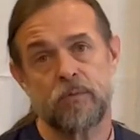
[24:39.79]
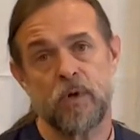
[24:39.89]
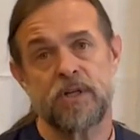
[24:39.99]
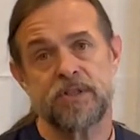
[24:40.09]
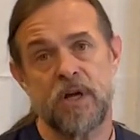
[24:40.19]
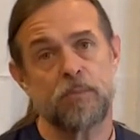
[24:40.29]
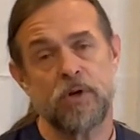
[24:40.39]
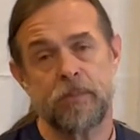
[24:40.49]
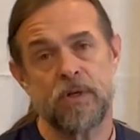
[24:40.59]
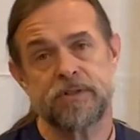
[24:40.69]
Rainshine
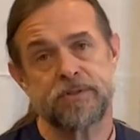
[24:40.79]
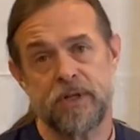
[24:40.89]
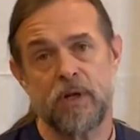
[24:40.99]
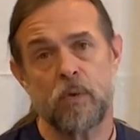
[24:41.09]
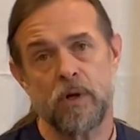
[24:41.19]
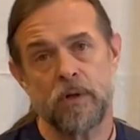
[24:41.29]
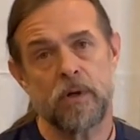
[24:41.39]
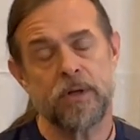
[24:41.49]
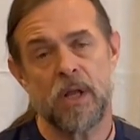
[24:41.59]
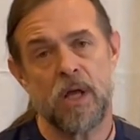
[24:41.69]
pretty much anywhere
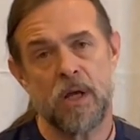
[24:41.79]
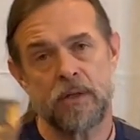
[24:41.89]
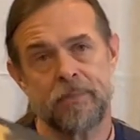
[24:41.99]
online.